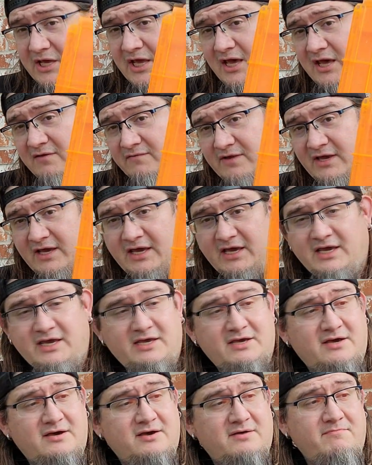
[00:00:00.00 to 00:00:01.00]
have
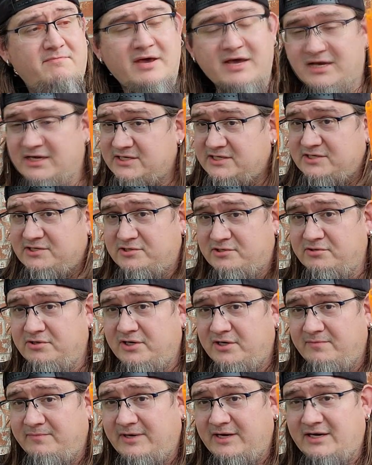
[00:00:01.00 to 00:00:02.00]
a Mega
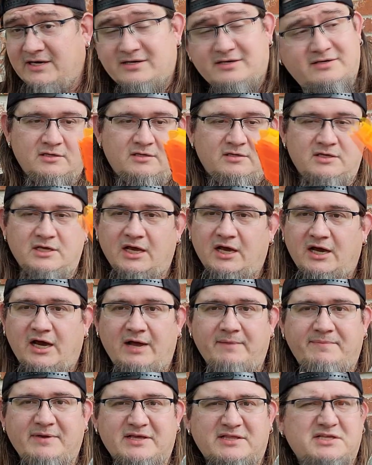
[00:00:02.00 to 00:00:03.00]
Centurion Mag. Yeah,
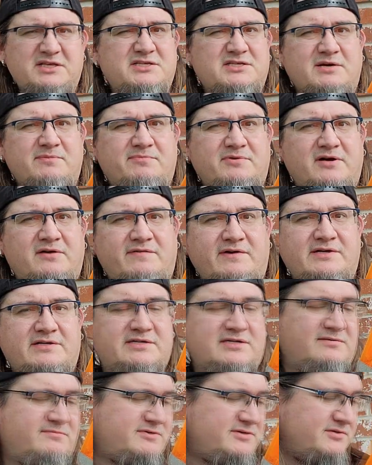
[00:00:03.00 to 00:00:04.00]
I pick these up whenever I see
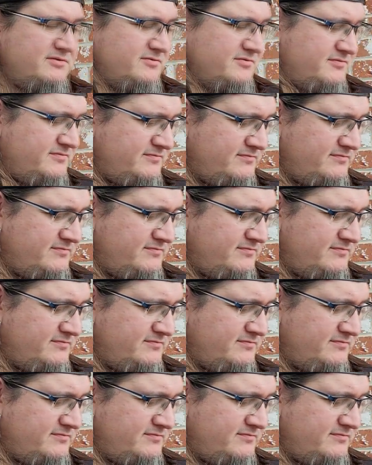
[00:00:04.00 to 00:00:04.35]
them, too.